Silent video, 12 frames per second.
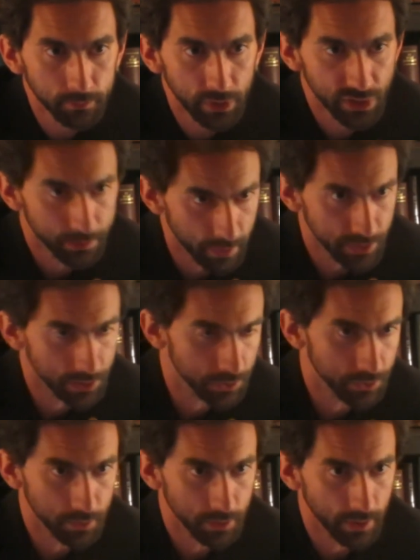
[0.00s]
It's a basic
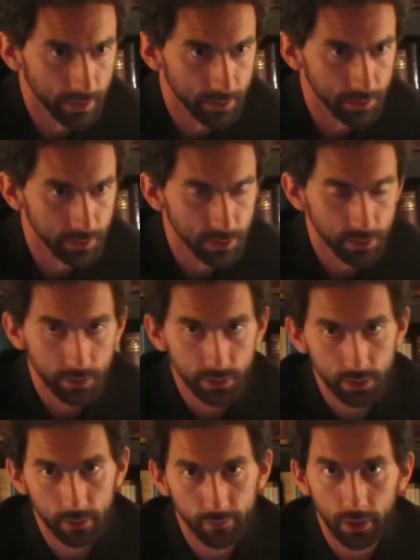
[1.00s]
duty as a
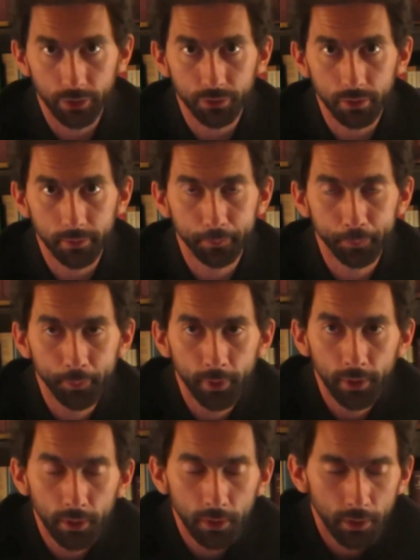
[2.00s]
citizen of a country.
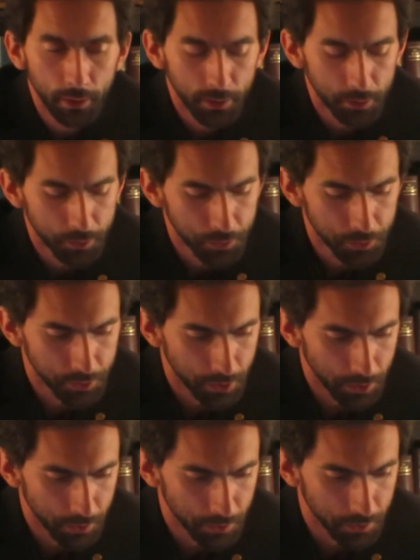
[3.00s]

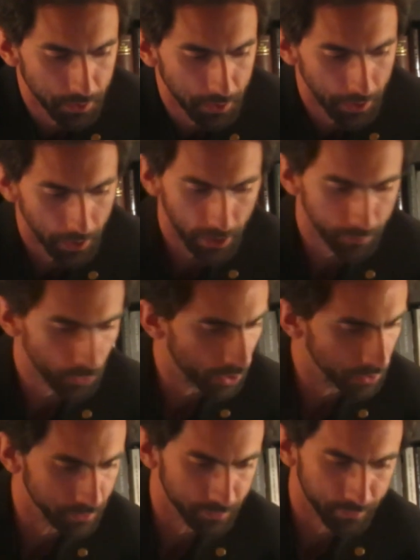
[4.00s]
So I'm
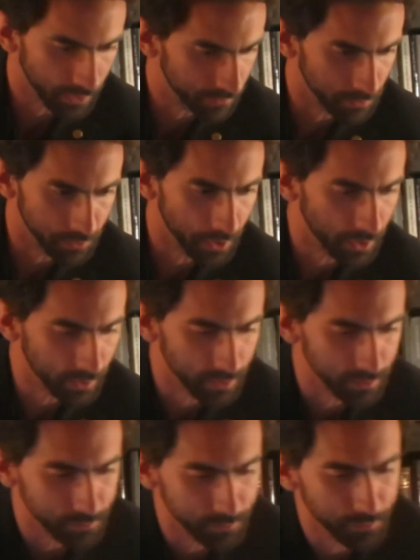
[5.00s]
all in favor
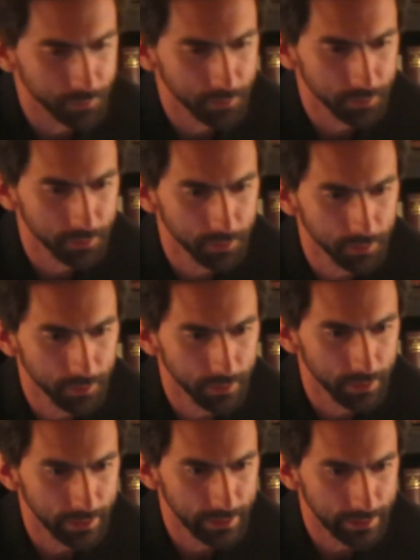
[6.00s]
of,
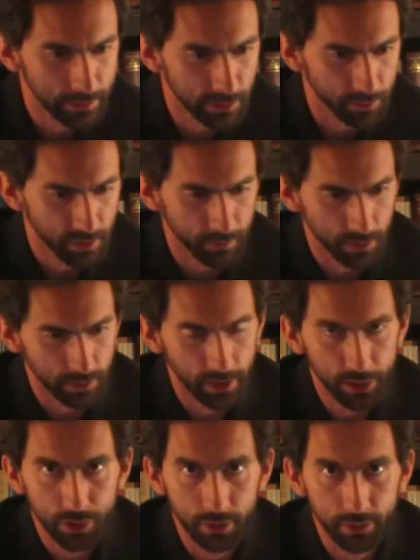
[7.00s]
in the upcoming
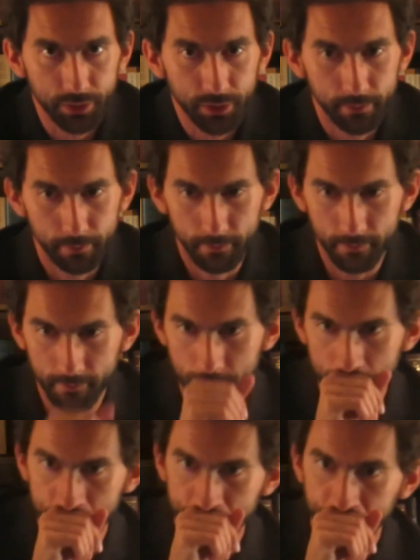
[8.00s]
elections,
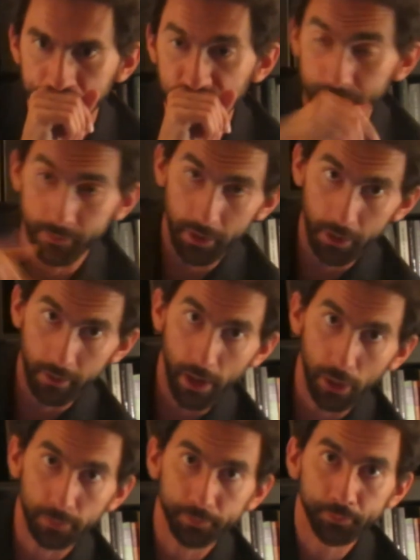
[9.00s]
to figure
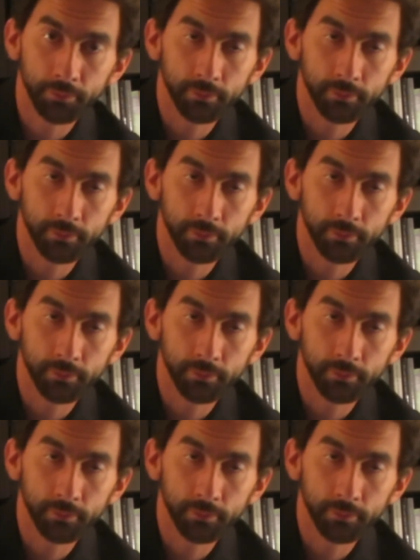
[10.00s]
out